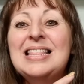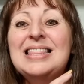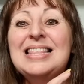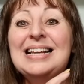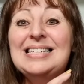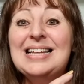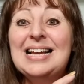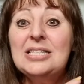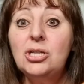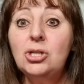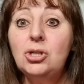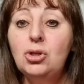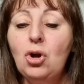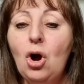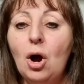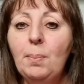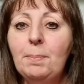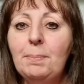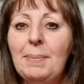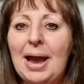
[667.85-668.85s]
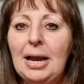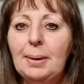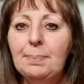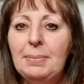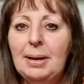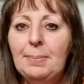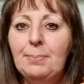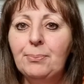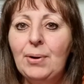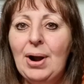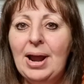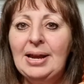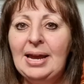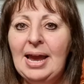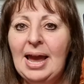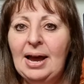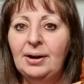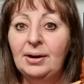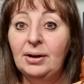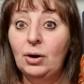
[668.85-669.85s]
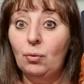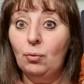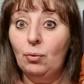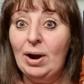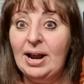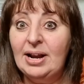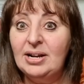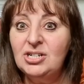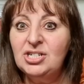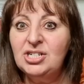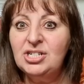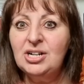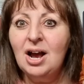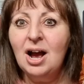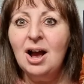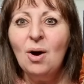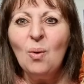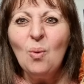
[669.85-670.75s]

that does not make me break out in a rash.